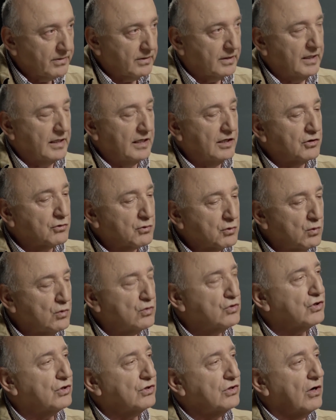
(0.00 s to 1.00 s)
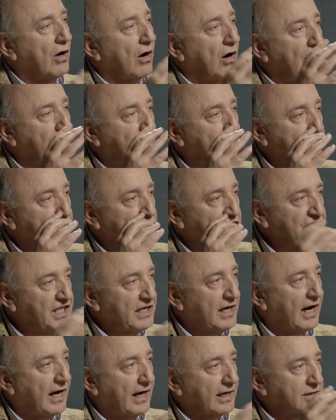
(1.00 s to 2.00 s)
the intrusion of
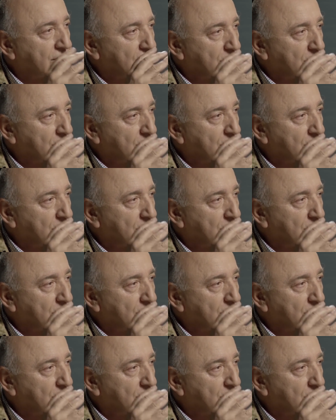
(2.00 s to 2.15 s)
Shiite